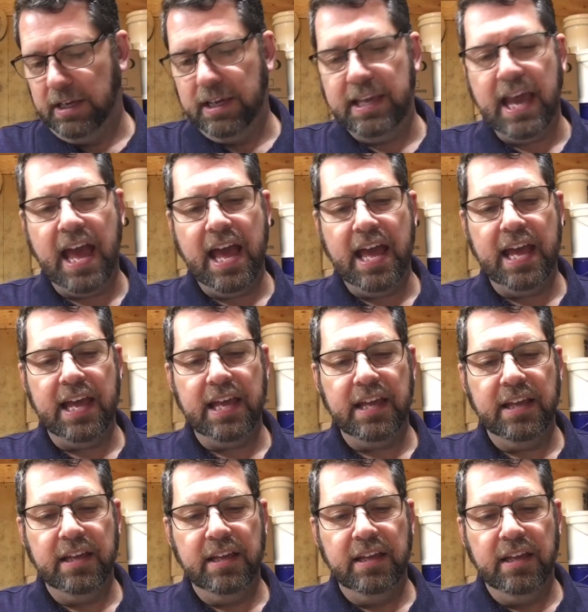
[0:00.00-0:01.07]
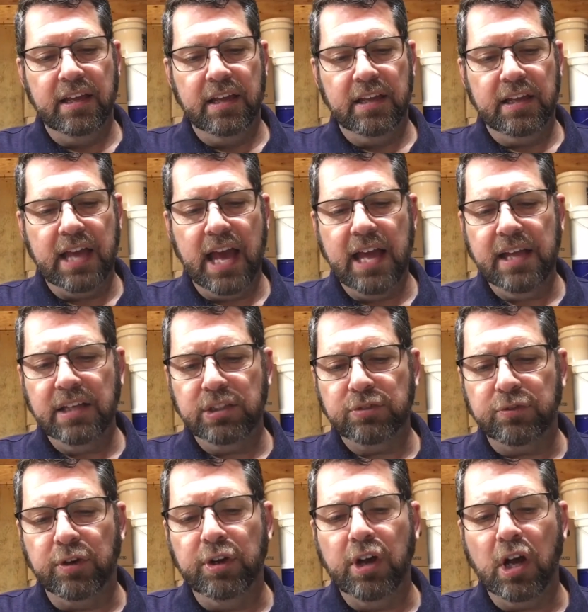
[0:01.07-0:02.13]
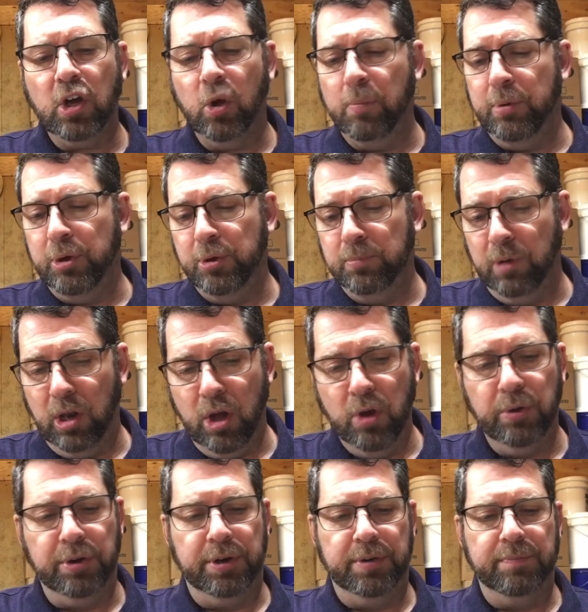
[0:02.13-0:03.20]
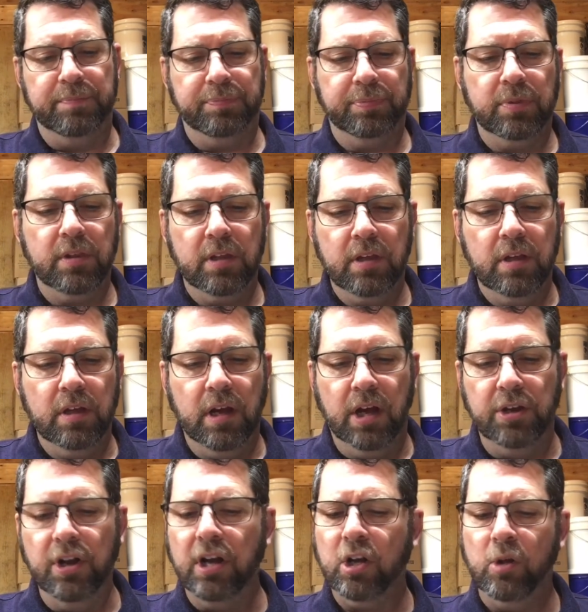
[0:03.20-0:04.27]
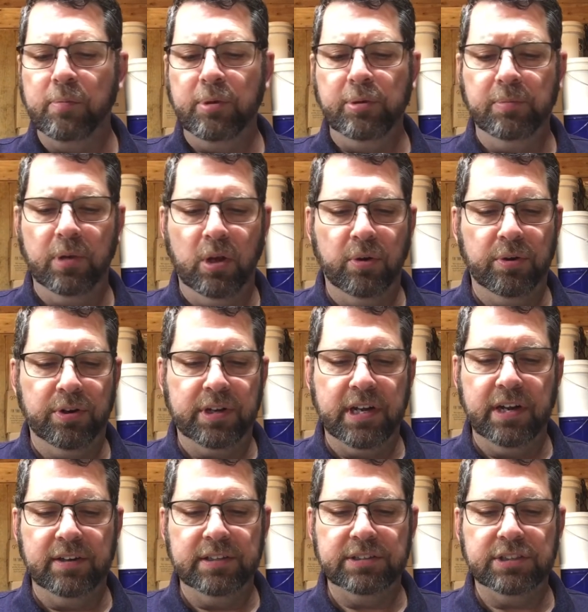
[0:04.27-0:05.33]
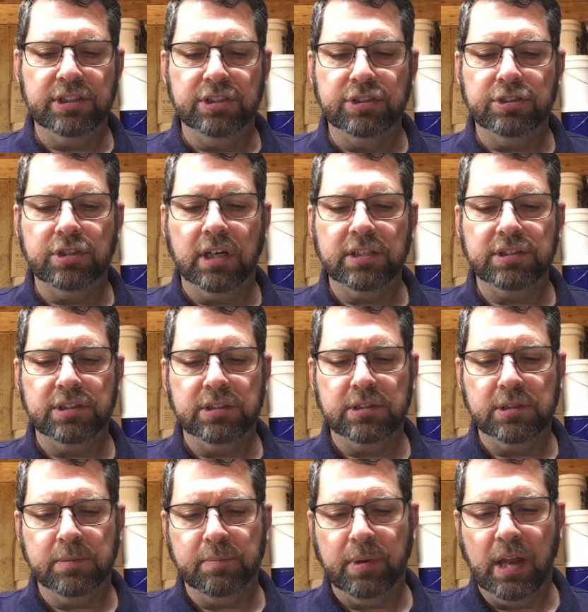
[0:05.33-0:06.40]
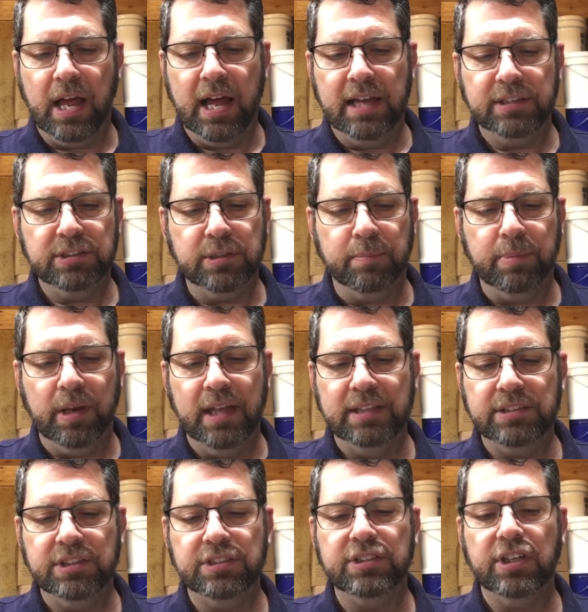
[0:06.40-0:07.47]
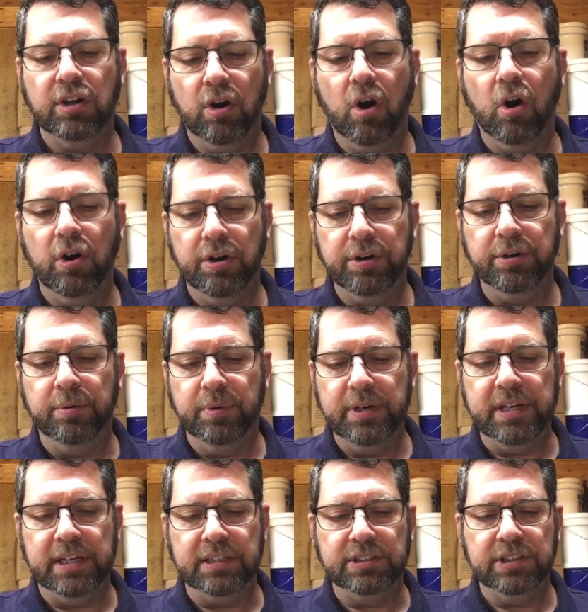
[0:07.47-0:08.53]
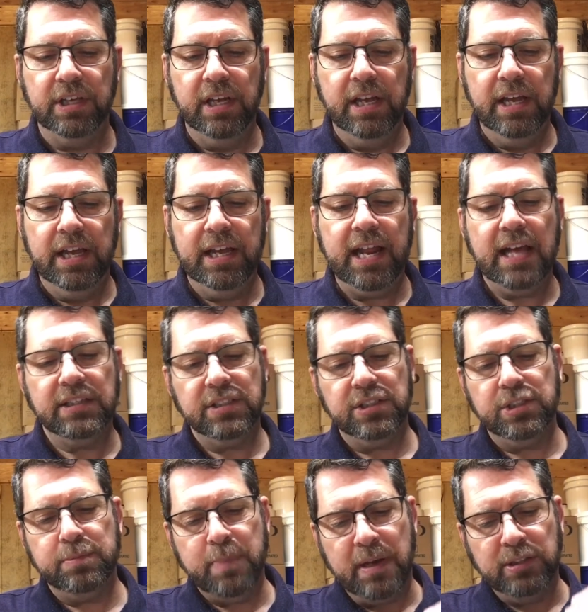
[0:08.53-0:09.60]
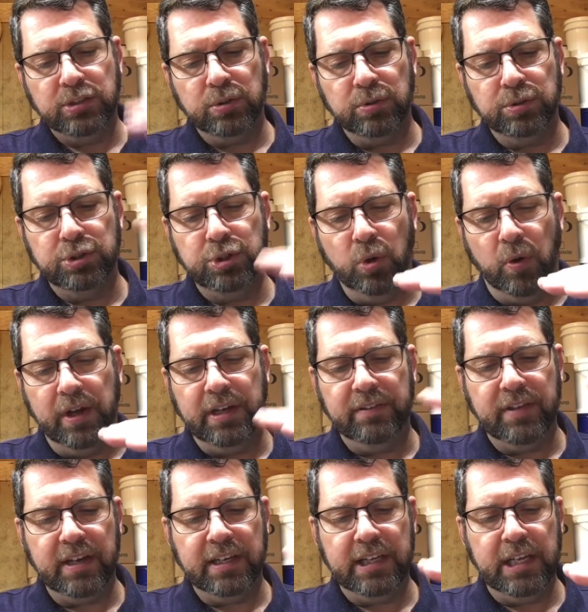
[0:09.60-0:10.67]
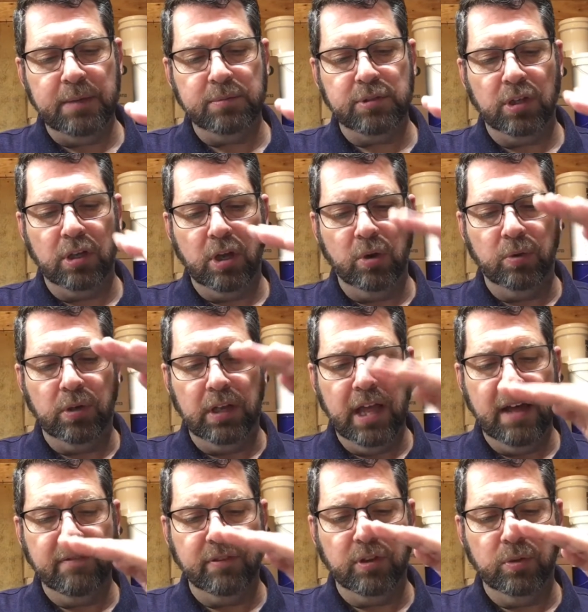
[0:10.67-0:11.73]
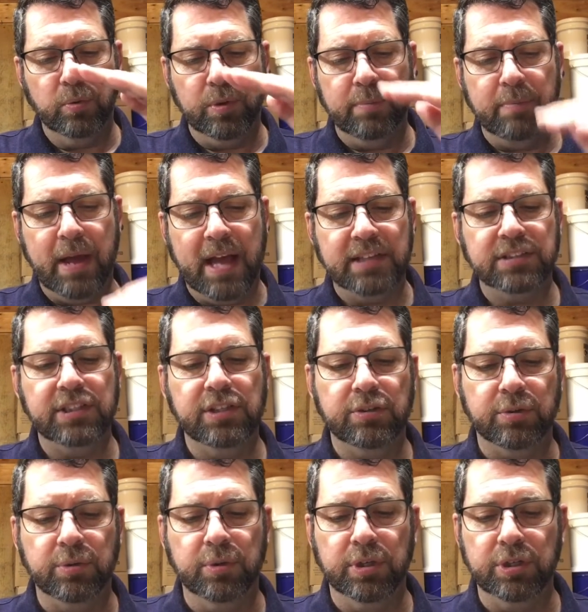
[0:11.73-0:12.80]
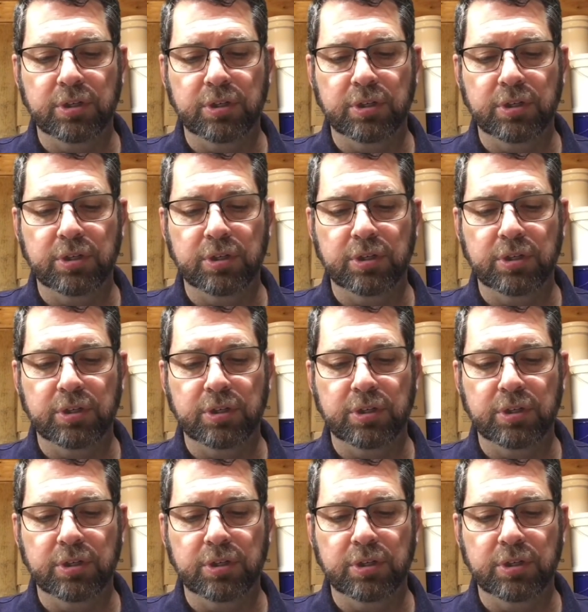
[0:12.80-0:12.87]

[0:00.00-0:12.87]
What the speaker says: K. K is for knuckle boom loader. A knuckle boom loader carries construction supplies to places that are hard to reach. It has a special joint that keeps a load level when passing through a